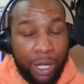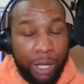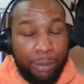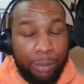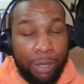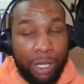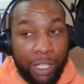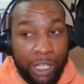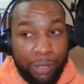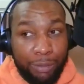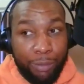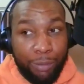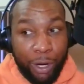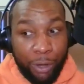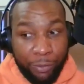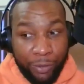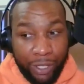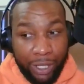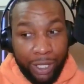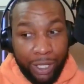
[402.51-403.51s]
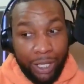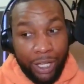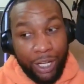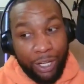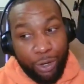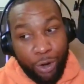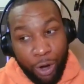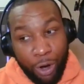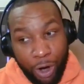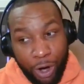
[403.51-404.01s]
Maalik Murphy
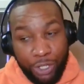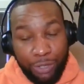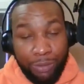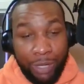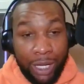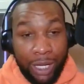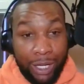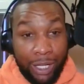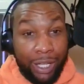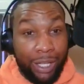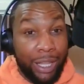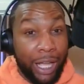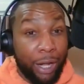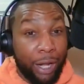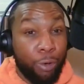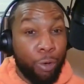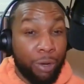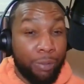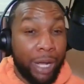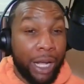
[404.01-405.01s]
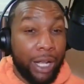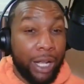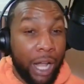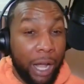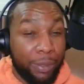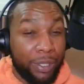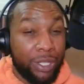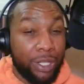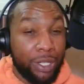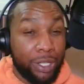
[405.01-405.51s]
and Arch Manning, that quarterback
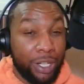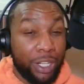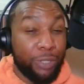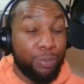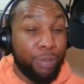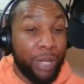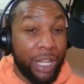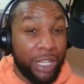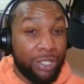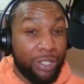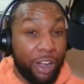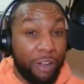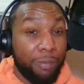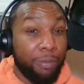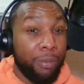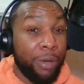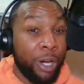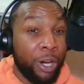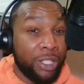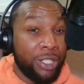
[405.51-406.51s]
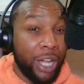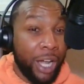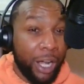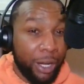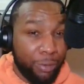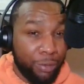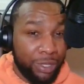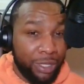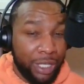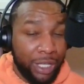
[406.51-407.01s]
competition is based off
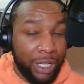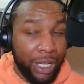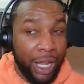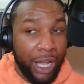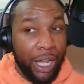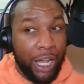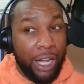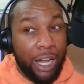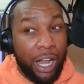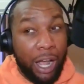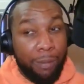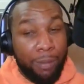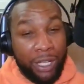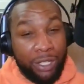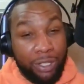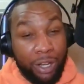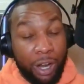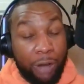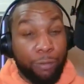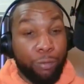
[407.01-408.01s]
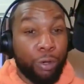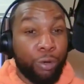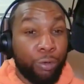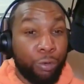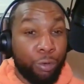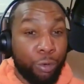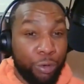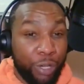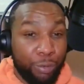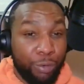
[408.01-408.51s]
meritocracy and not based off
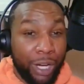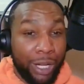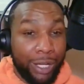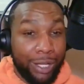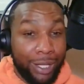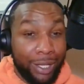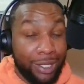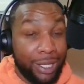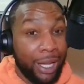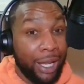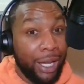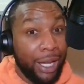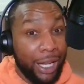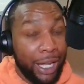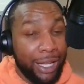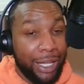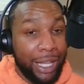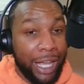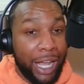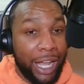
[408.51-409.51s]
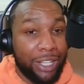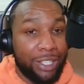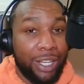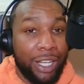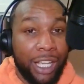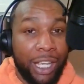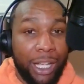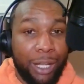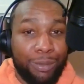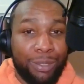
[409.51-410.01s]
recruiting rankings and last
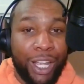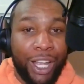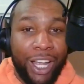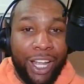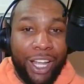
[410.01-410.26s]
names.